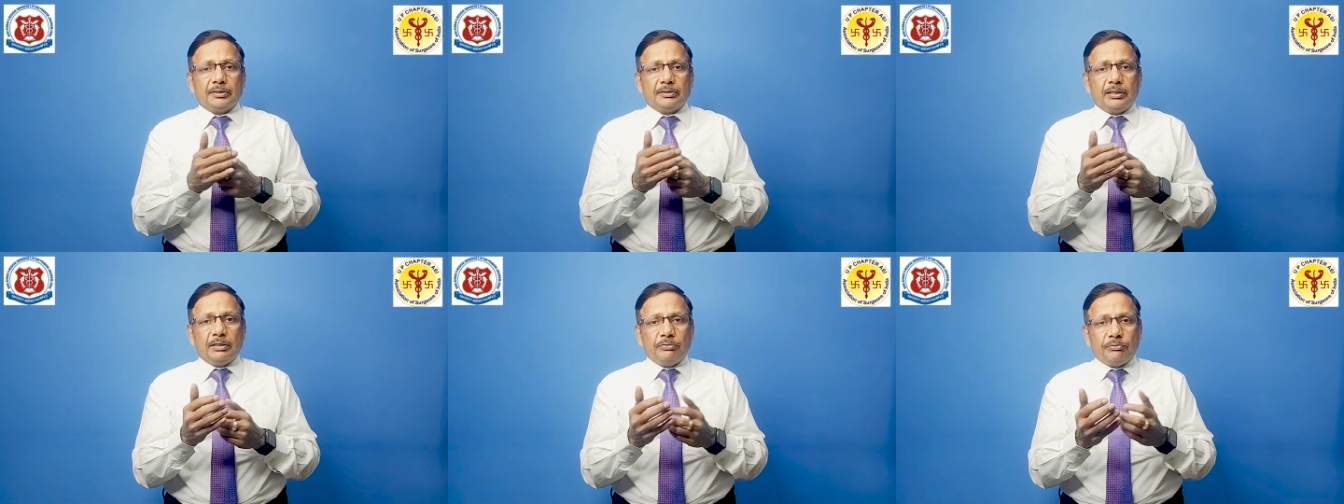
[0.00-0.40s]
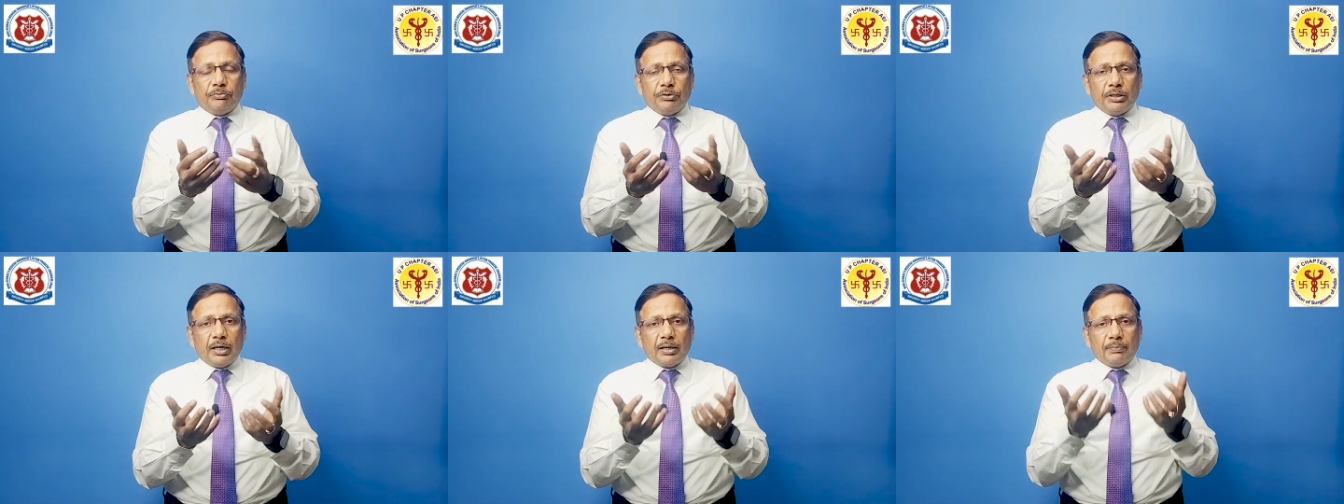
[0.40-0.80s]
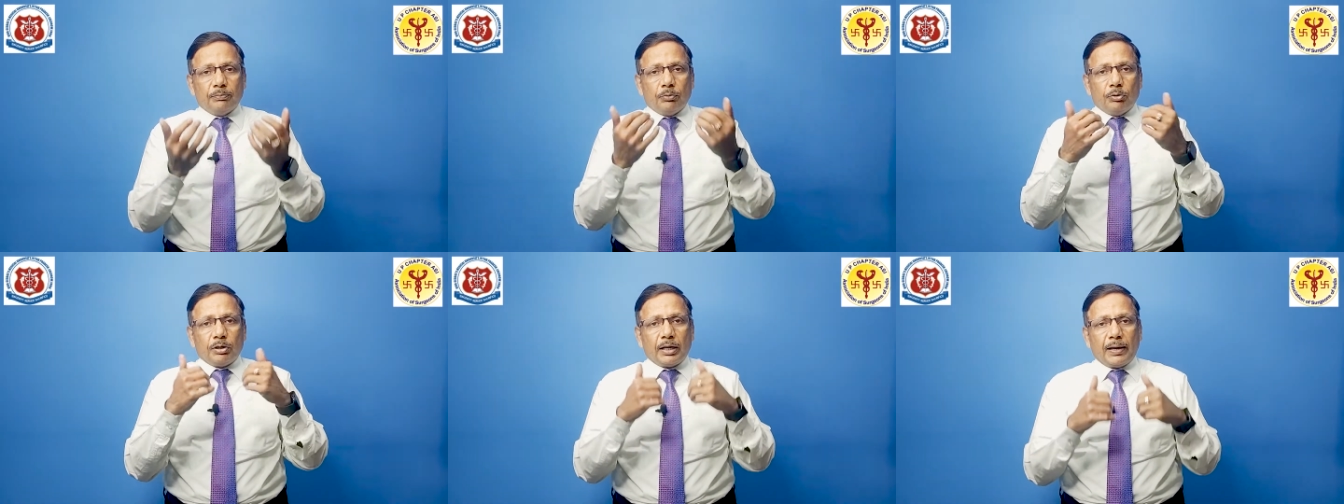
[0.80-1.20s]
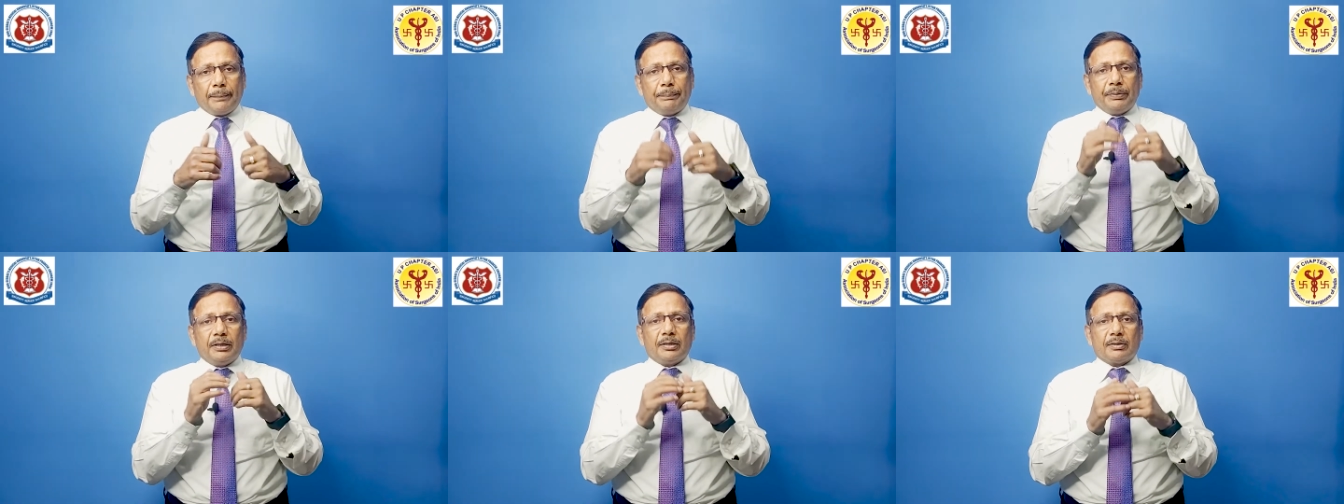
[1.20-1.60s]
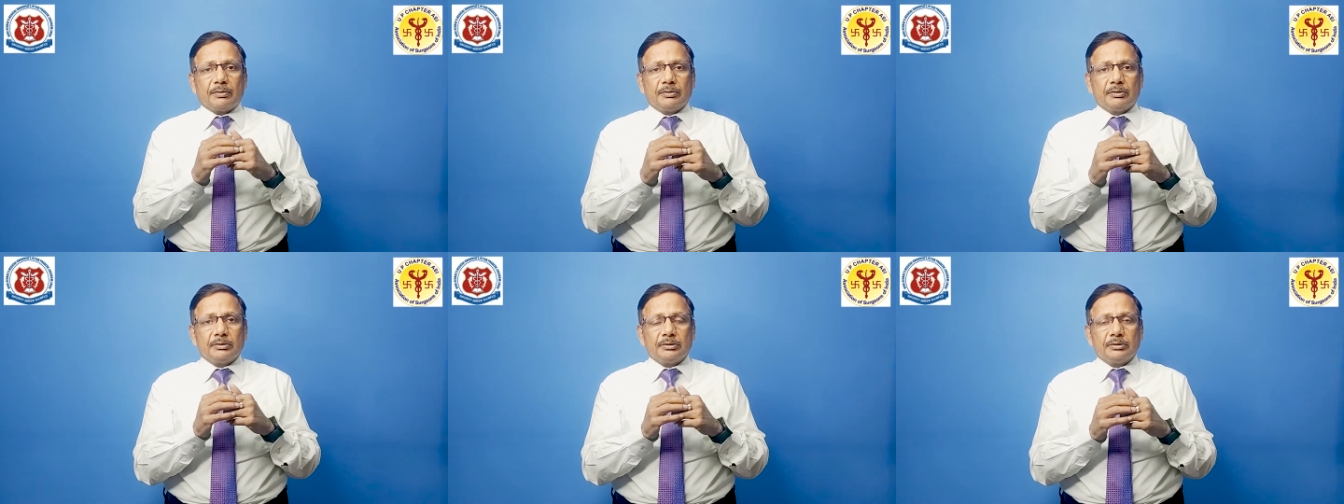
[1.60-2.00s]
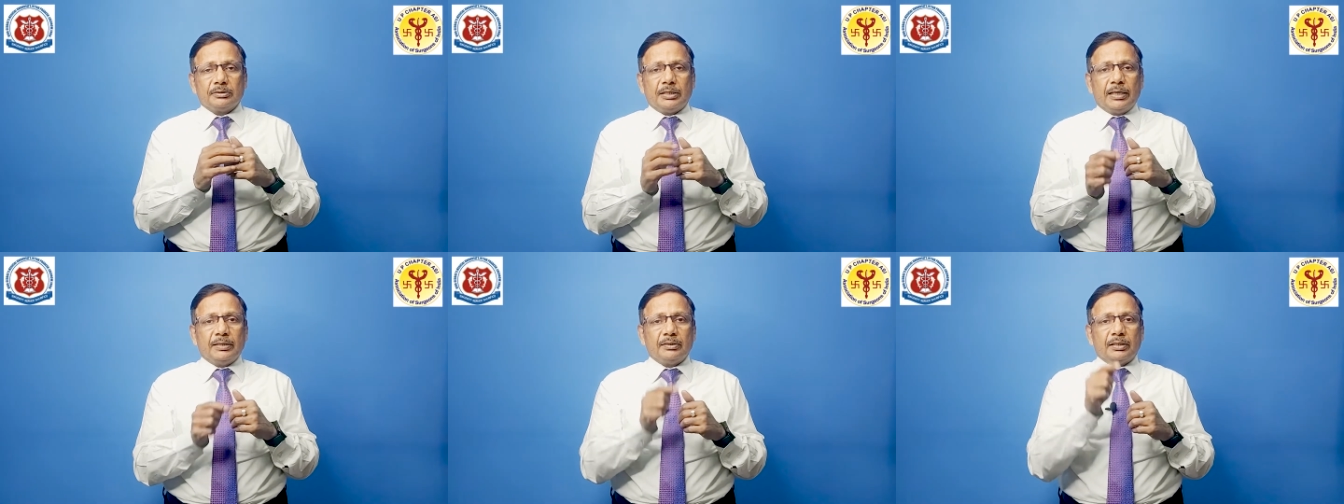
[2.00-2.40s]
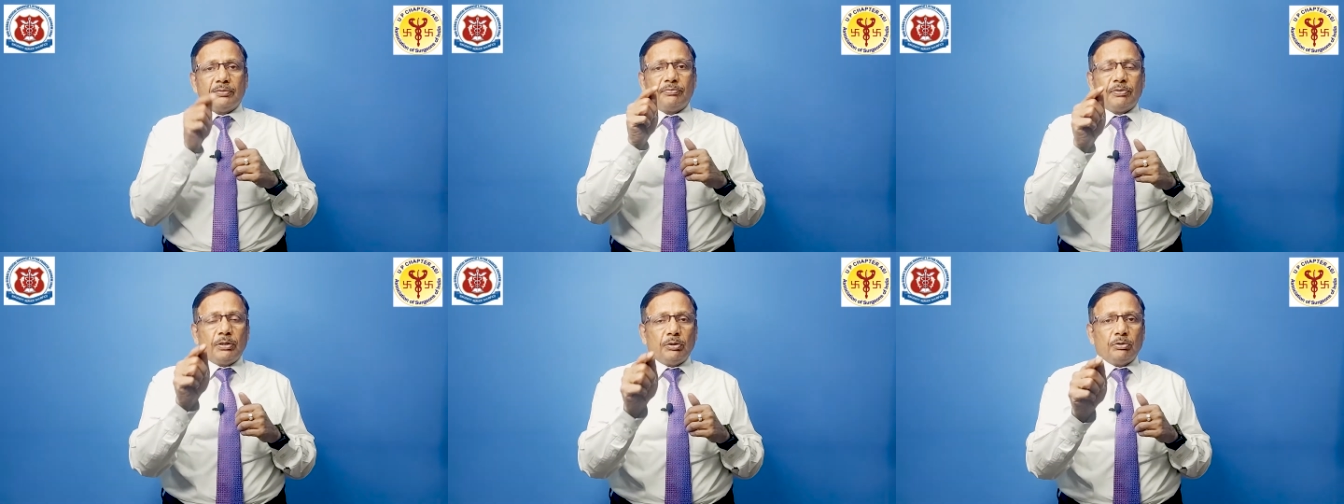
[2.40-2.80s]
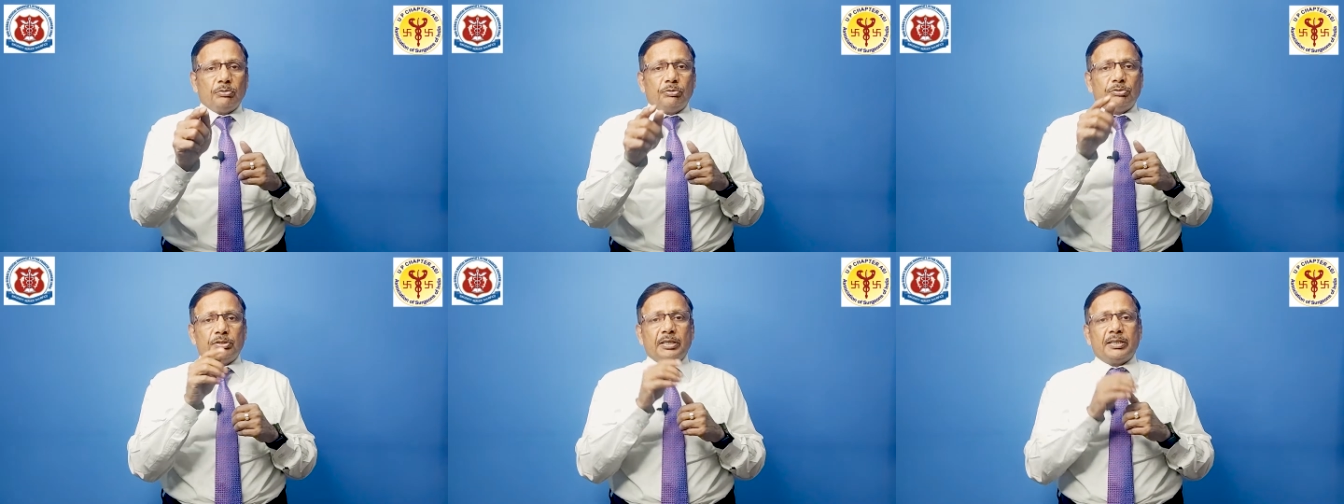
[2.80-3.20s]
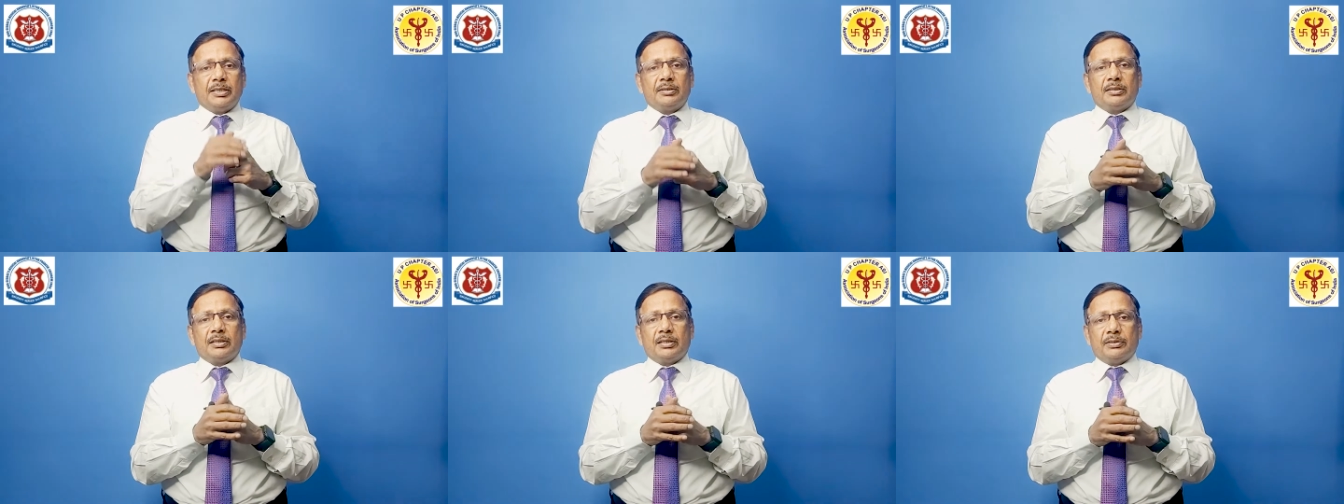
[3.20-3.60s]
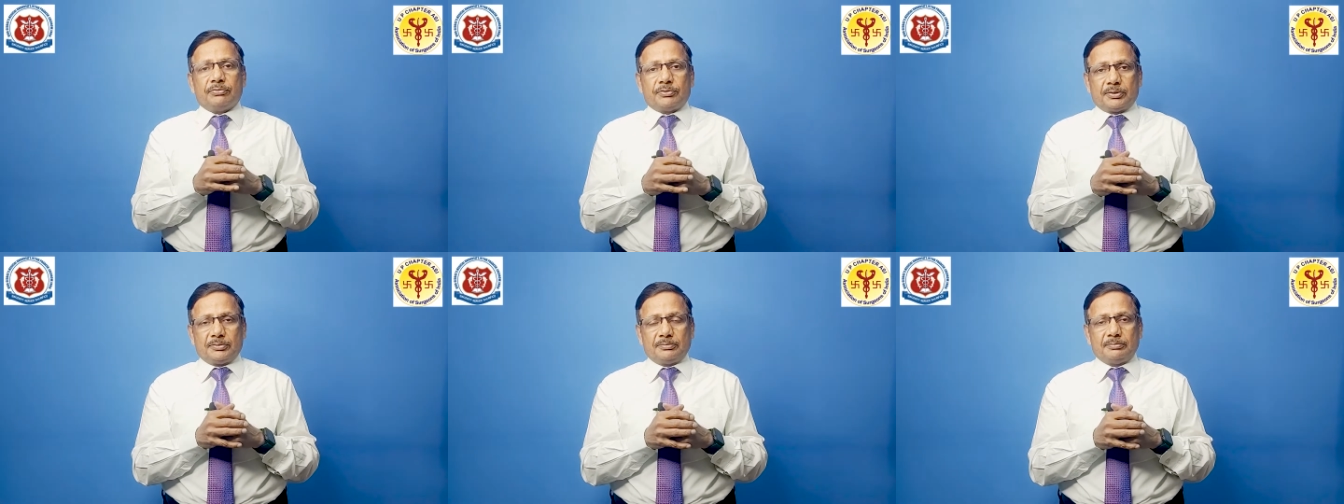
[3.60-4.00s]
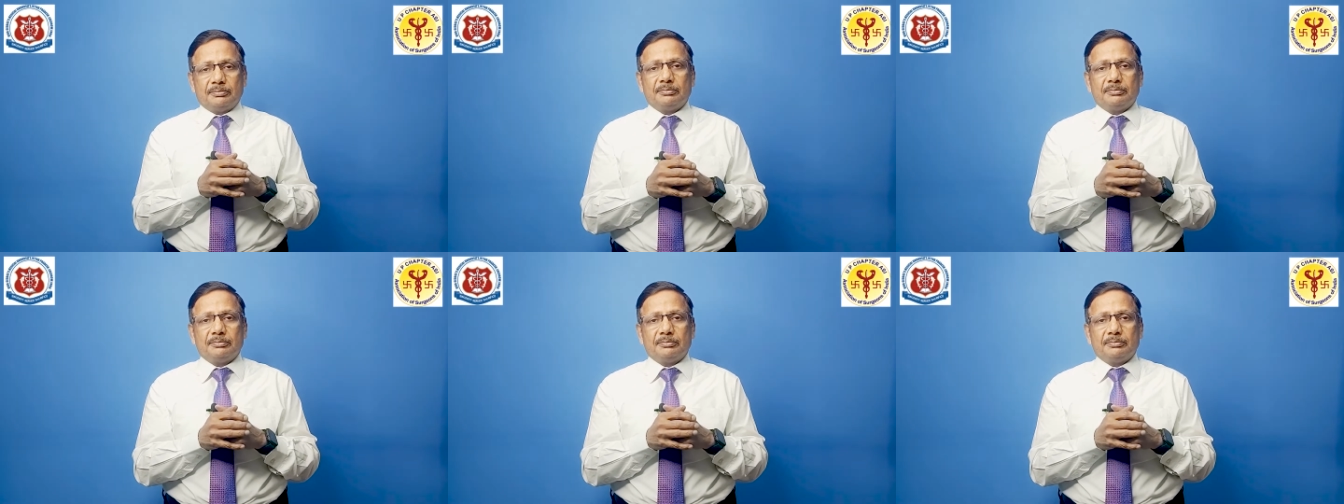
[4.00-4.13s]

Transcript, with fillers: then we are more happier than the fellow who is getting the gift.